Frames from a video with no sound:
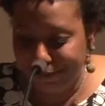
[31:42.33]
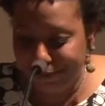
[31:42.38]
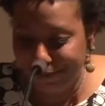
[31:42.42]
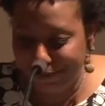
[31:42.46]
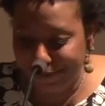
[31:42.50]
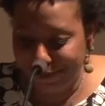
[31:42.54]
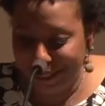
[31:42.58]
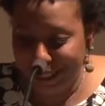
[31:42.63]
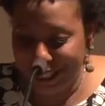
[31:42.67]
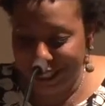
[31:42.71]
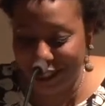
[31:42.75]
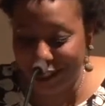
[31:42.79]

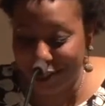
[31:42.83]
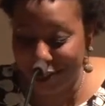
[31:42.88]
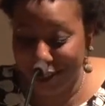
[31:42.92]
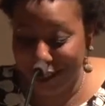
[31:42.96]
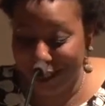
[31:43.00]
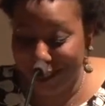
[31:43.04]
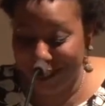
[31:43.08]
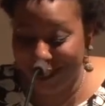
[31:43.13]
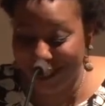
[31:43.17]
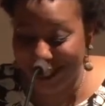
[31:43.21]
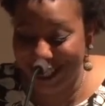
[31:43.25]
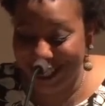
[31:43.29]

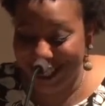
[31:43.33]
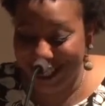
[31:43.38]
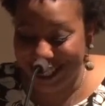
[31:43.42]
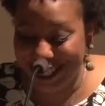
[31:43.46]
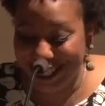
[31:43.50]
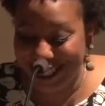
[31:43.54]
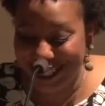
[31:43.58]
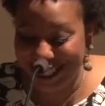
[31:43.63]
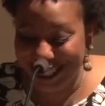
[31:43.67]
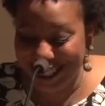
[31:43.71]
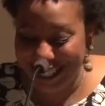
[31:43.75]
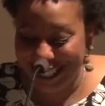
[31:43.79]
Struggles.
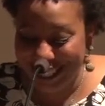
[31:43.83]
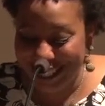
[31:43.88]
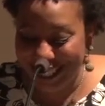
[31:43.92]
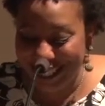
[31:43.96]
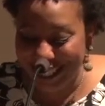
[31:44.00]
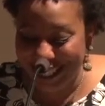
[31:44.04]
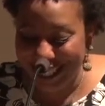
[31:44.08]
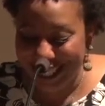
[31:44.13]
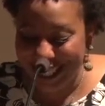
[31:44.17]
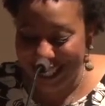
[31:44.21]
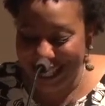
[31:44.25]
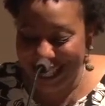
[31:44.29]

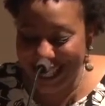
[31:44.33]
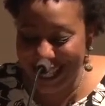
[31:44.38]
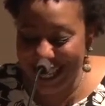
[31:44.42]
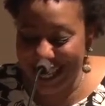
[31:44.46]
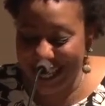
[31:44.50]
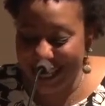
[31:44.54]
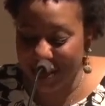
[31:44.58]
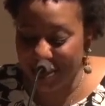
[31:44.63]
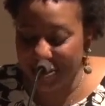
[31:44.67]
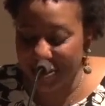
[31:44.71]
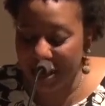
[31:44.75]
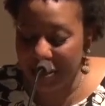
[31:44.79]
The
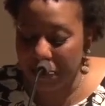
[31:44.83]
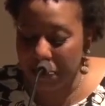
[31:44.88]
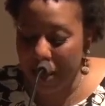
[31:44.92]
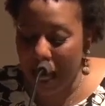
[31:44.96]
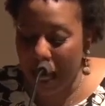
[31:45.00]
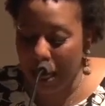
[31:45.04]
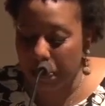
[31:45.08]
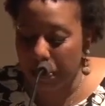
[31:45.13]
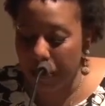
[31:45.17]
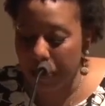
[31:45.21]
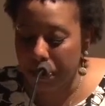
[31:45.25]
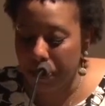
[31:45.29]
history of
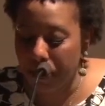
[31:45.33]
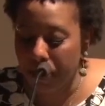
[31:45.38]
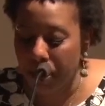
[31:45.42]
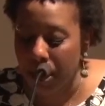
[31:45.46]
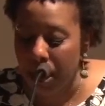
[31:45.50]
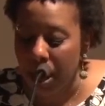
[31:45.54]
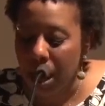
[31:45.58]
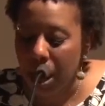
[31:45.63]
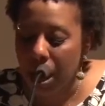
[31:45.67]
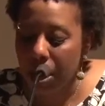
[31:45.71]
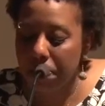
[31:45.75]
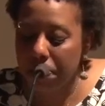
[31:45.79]
Black people,
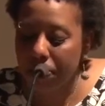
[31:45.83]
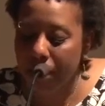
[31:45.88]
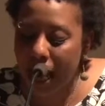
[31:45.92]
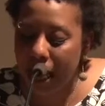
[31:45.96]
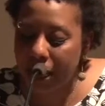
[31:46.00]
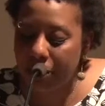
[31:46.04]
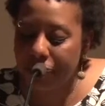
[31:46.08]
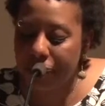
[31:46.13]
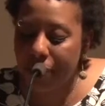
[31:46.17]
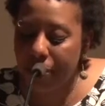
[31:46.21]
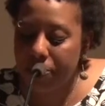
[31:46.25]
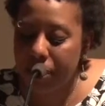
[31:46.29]
a Black
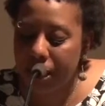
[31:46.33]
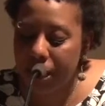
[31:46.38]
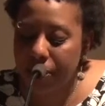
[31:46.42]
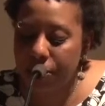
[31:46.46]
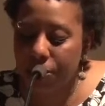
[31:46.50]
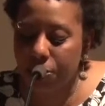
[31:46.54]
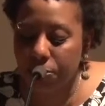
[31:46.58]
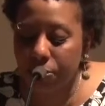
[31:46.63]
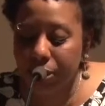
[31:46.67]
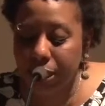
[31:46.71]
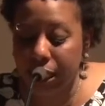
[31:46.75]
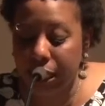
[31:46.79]
feminist
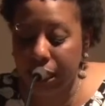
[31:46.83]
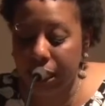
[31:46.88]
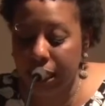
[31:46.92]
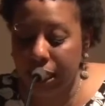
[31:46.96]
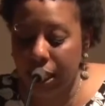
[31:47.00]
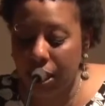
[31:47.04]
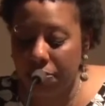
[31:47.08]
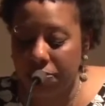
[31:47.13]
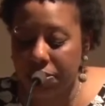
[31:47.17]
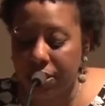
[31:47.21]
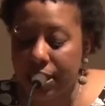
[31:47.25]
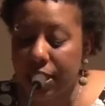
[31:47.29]
reading
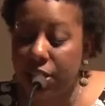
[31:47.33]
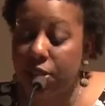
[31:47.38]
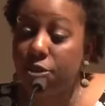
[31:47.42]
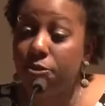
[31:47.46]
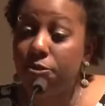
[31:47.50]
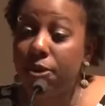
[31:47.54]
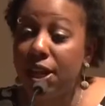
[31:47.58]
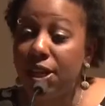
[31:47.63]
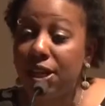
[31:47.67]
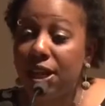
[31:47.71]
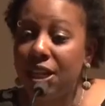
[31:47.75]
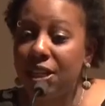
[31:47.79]
of
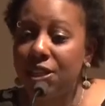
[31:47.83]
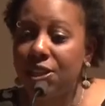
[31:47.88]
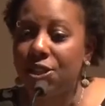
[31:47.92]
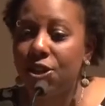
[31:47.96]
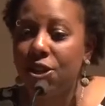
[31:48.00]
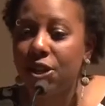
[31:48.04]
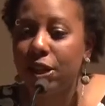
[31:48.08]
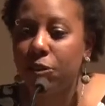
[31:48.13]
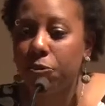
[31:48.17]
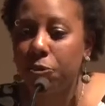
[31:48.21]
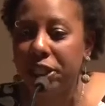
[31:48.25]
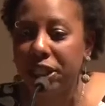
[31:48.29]
Cinderella
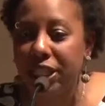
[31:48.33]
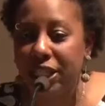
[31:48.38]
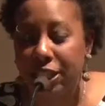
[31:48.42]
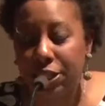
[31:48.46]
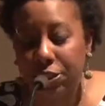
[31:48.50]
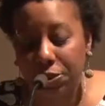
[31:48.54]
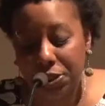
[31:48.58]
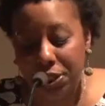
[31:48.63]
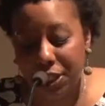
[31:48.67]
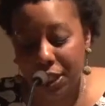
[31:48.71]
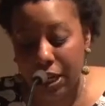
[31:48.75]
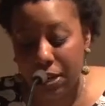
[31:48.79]
starring Whitney
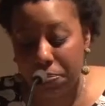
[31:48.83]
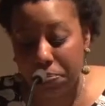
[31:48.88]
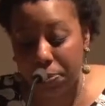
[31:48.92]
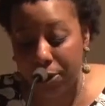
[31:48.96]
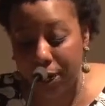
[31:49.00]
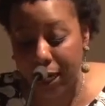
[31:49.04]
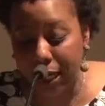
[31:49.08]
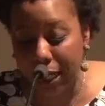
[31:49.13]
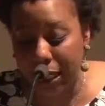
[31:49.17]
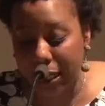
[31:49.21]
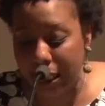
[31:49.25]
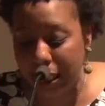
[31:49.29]
Houston and
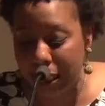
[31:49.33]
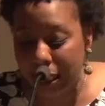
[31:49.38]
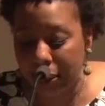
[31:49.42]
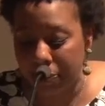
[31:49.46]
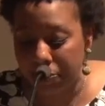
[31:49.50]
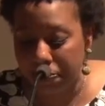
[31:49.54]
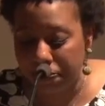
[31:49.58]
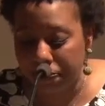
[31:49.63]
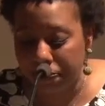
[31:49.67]
Brandy.